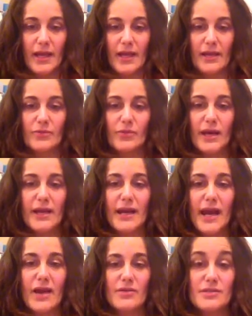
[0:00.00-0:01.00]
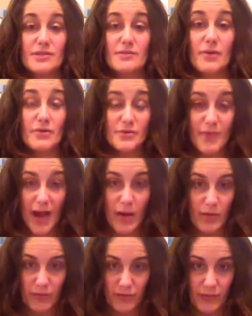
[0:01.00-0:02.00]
And right now is the most powerful